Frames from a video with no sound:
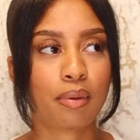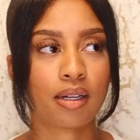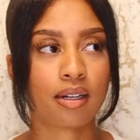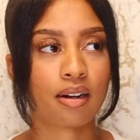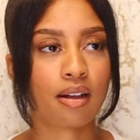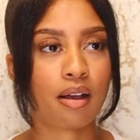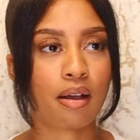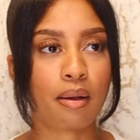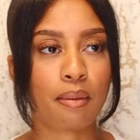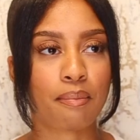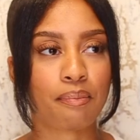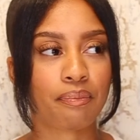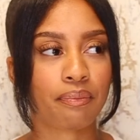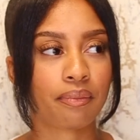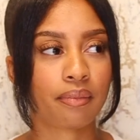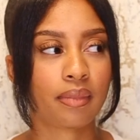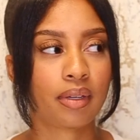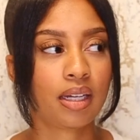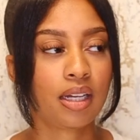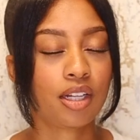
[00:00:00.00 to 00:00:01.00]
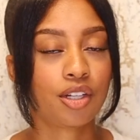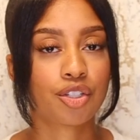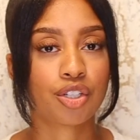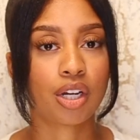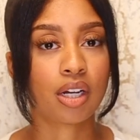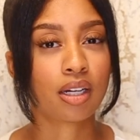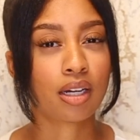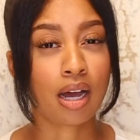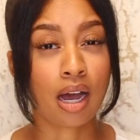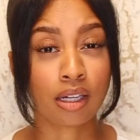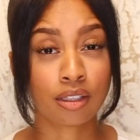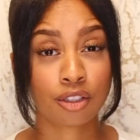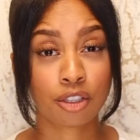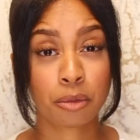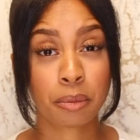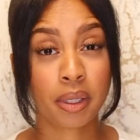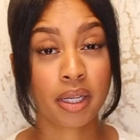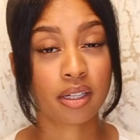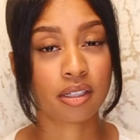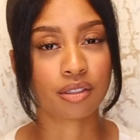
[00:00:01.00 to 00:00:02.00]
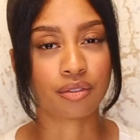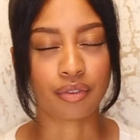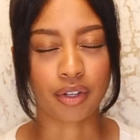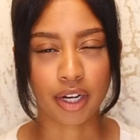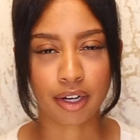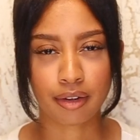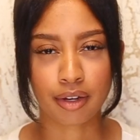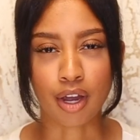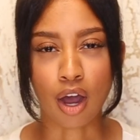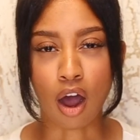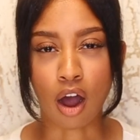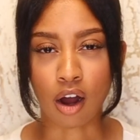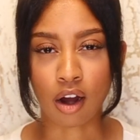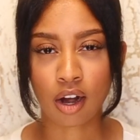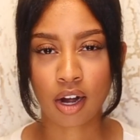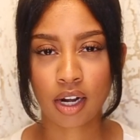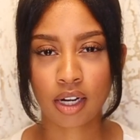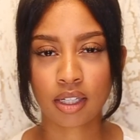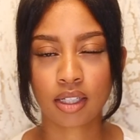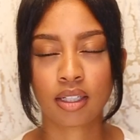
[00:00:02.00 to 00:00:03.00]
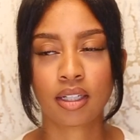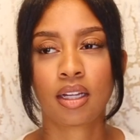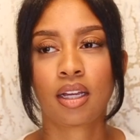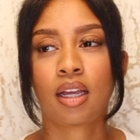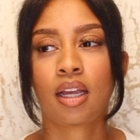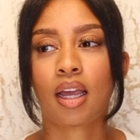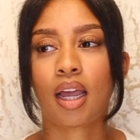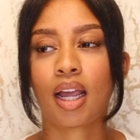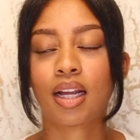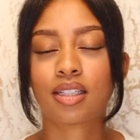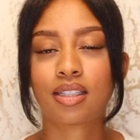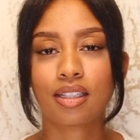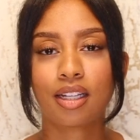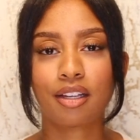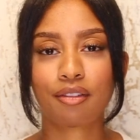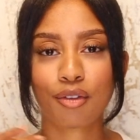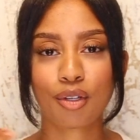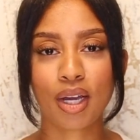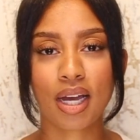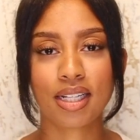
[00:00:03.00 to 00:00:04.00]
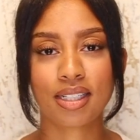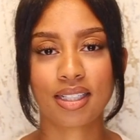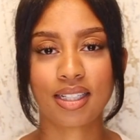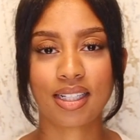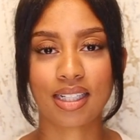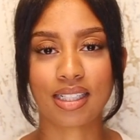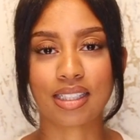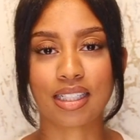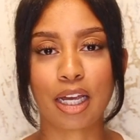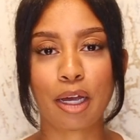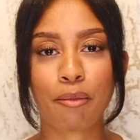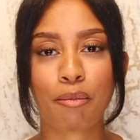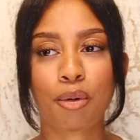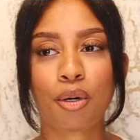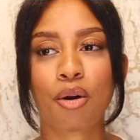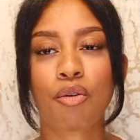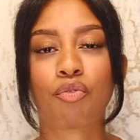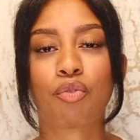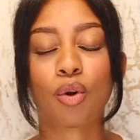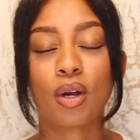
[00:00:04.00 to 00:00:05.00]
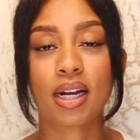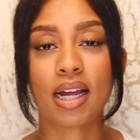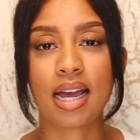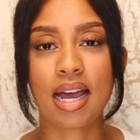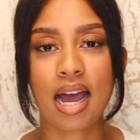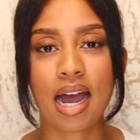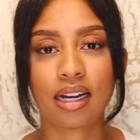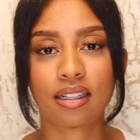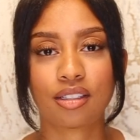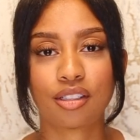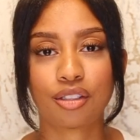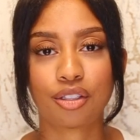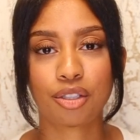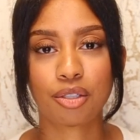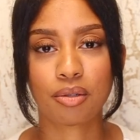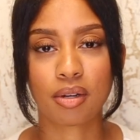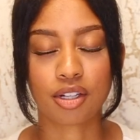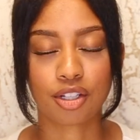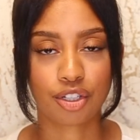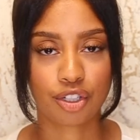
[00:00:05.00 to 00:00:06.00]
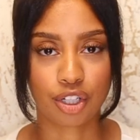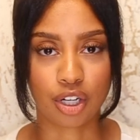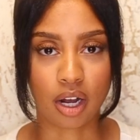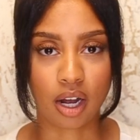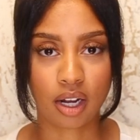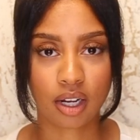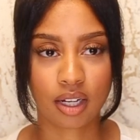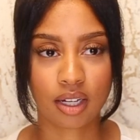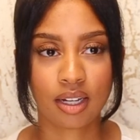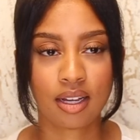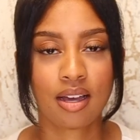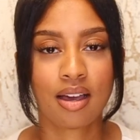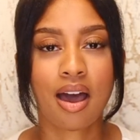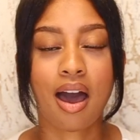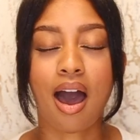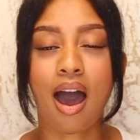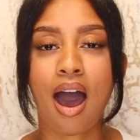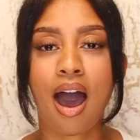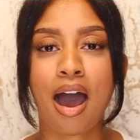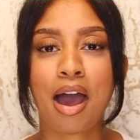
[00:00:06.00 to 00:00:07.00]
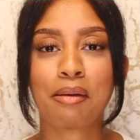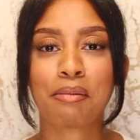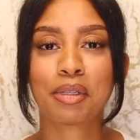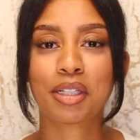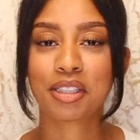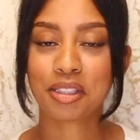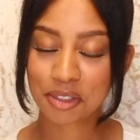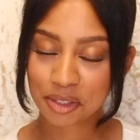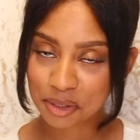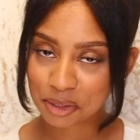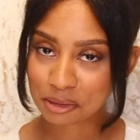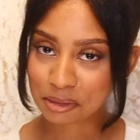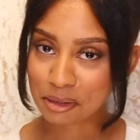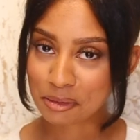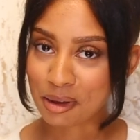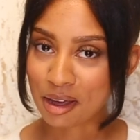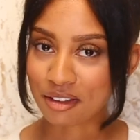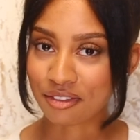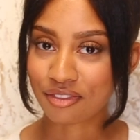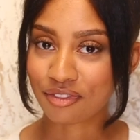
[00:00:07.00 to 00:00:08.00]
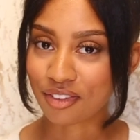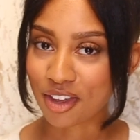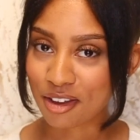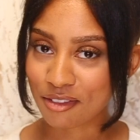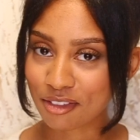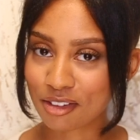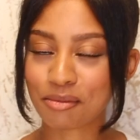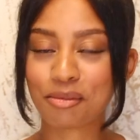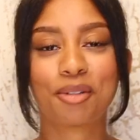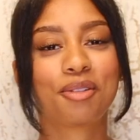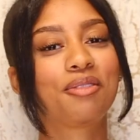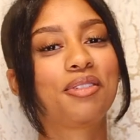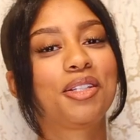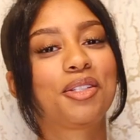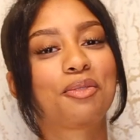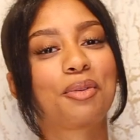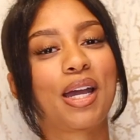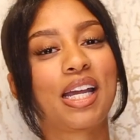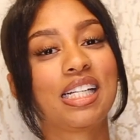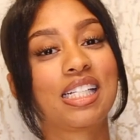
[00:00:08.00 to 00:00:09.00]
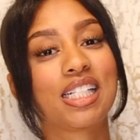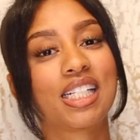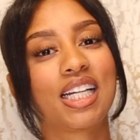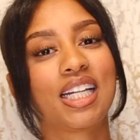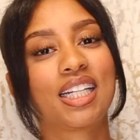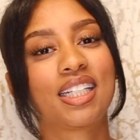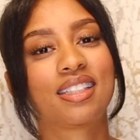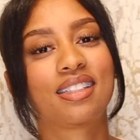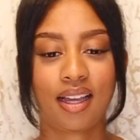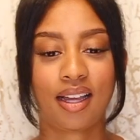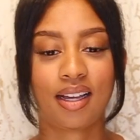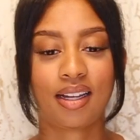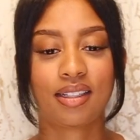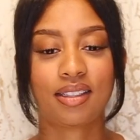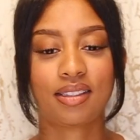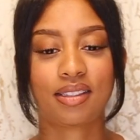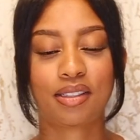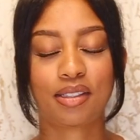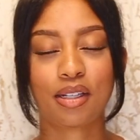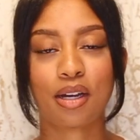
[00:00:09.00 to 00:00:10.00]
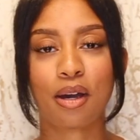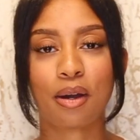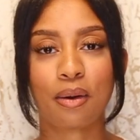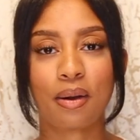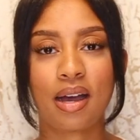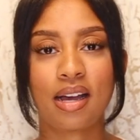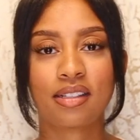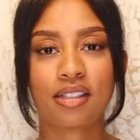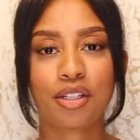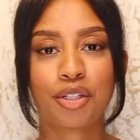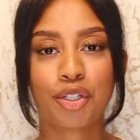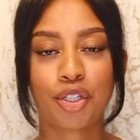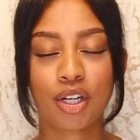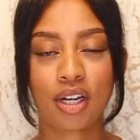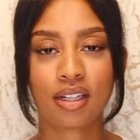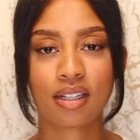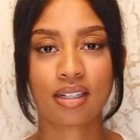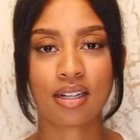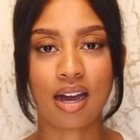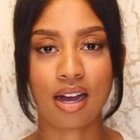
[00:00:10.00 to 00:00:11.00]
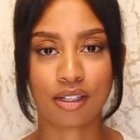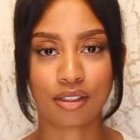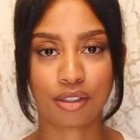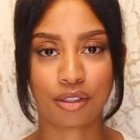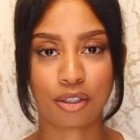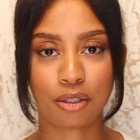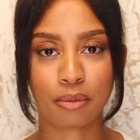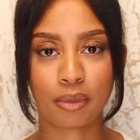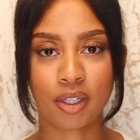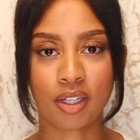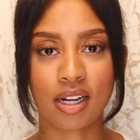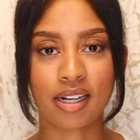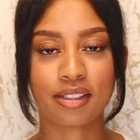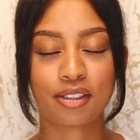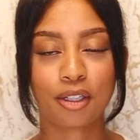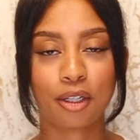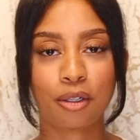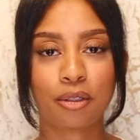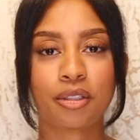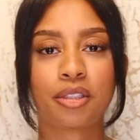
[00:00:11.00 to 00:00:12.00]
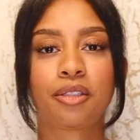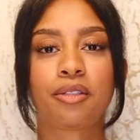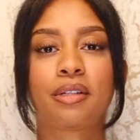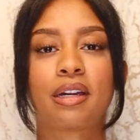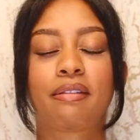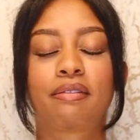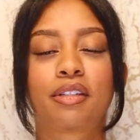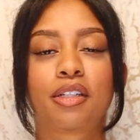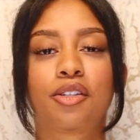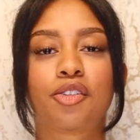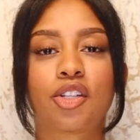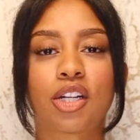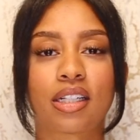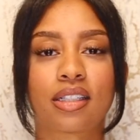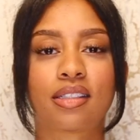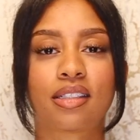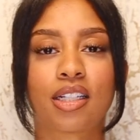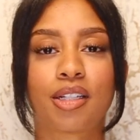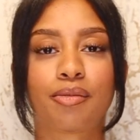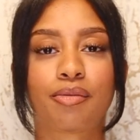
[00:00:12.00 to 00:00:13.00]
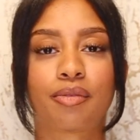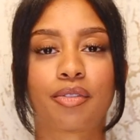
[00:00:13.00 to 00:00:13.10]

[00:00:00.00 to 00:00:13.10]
But um, truck costuming is very hard. And to give you guys an example of what I had to do as truck, I'm gonna use one of my favorite movies, White Chicks. So as a truck costumer, I told you, you have to dress them